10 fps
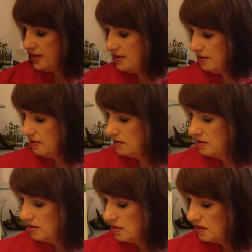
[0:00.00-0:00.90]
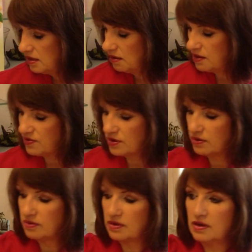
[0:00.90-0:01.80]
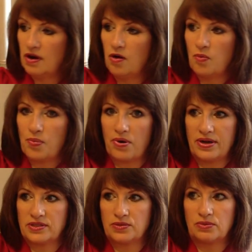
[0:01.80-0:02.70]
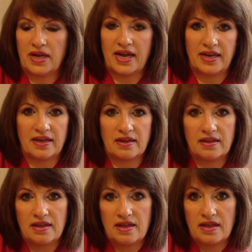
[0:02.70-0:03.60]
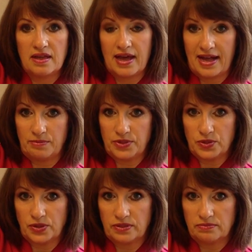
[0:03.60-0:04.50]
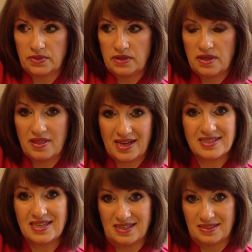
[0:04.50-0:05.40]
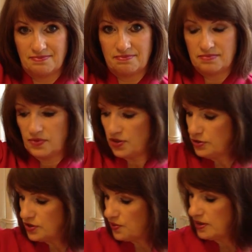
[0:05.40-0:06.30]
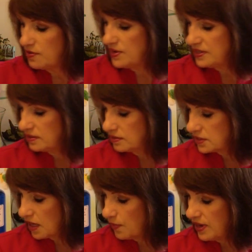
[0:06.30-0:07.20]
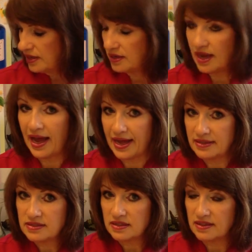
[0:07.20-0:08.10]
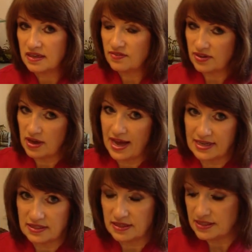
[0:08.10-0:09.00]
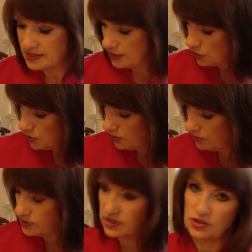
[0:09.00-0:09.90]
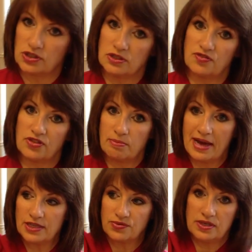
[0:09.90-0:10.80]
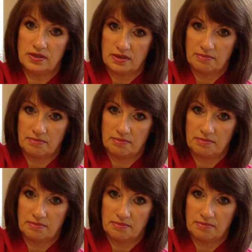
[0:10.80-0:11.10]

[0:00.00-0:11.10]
here we've got cold pressed organic almond oil. That's it. Those 3 ingredients go in, and then if I add an essential oil, such as for the Mandarin